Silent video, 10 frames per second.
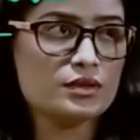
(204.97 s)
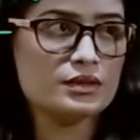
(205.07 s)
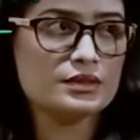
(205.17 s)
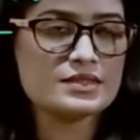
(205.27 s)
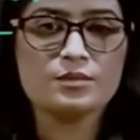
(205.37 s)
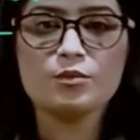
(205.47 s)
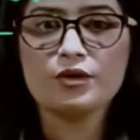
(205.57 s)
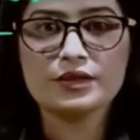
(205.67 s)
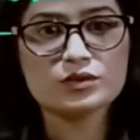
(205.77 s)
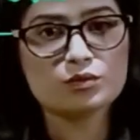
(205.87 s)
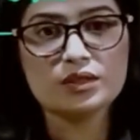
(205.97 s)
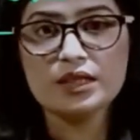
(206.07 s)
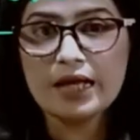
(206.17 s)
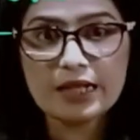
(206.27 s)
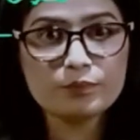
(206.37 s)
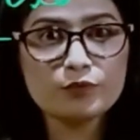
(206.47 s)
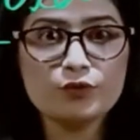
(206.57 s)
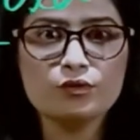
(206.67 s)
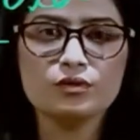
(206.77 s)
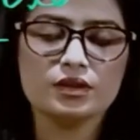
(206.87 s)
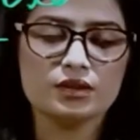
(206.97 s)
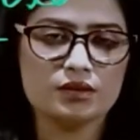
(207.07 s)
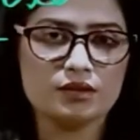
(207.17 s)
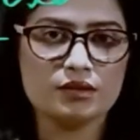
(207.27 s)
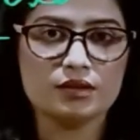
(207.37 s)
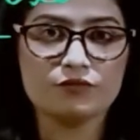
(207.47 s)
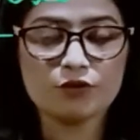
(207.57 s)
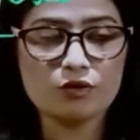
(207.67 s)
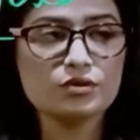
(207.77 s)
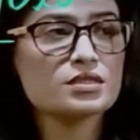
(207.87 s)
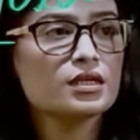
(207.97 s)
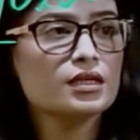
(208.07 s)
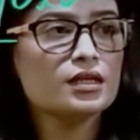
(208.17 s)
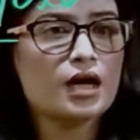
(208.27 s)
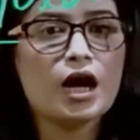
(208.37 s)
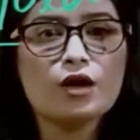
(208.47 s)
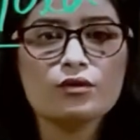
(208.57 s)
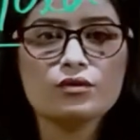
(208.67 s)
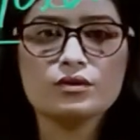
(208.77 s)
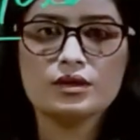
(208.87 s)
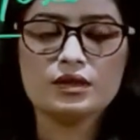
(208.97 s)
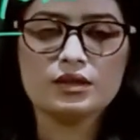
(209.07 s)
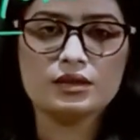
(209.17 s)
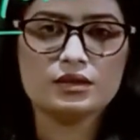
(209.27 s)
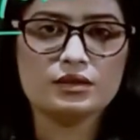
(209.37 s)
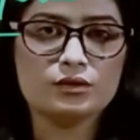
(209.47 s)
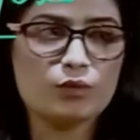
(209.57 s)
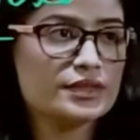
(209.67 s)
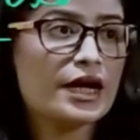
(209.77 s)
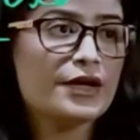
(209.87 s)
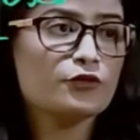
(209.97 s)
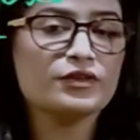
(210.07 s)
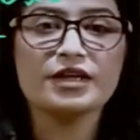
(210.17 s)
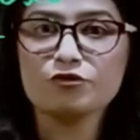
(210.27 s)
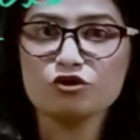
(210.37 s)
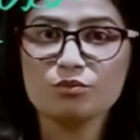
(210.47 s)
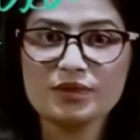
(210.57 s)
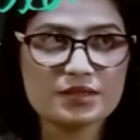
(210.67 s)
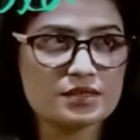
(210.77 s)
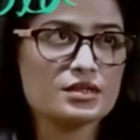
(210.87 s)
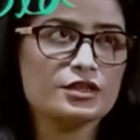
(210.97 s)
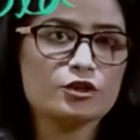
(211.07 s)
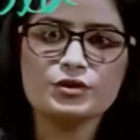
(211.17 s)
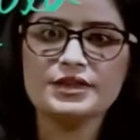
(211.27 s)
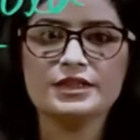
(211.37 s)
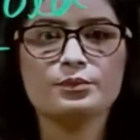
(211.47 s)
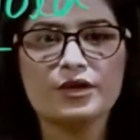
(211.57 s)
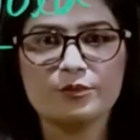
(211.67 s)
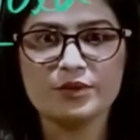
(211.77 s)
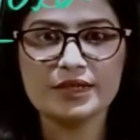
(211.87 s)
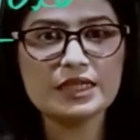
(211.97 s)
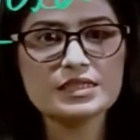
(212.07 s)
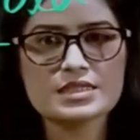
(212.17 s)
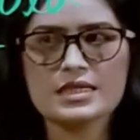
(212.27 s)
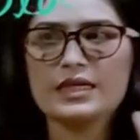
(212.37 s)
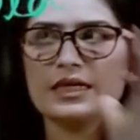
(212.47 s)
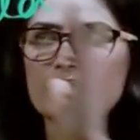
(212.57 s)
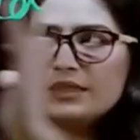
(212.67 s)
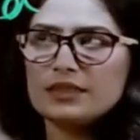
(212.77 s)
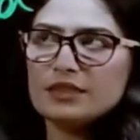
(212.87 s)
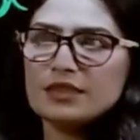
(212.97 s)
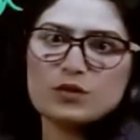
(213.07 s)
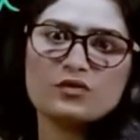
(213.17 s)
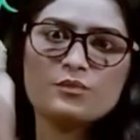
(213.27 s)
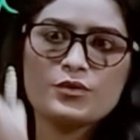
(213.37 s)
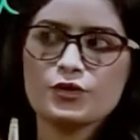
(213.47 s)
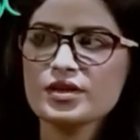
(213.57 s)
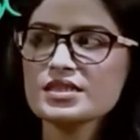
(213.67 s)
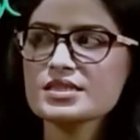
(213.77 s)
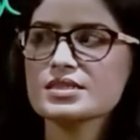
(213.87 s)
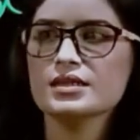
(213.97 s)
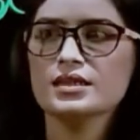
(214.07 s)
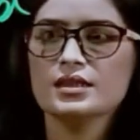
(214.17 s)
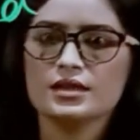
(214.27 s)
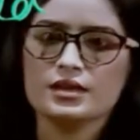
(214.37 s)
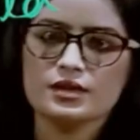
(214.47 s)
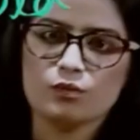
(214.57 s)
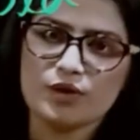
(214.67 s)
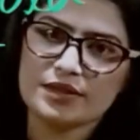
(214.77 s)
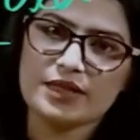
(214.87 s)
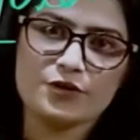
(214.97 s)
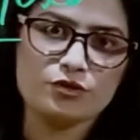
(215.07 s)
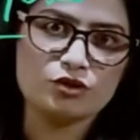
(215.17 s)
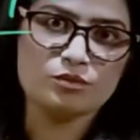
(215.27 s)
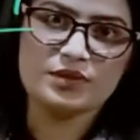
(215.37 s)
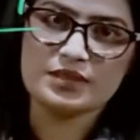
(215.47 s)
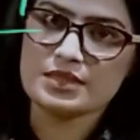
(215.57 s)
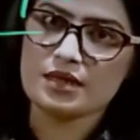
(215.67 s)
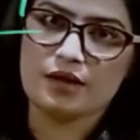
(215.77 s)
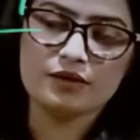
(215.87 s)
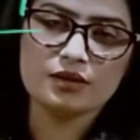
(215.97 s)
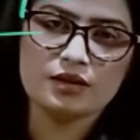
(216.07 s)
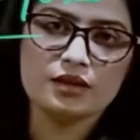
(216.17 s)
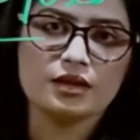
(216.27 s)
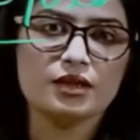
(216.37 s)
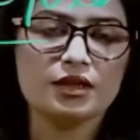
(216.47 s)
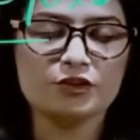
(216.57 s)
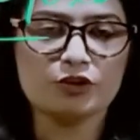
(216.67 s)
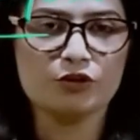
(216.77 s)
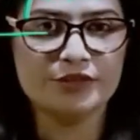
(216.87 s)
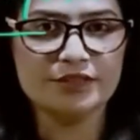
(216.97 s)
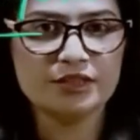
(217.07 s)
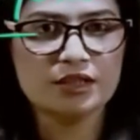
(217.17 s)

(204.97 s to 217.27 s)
this mnemonics will help you, of course, how what kind of a nitrogen base is included in pyrimidines, and in case of purines, what nitrogen bases are included.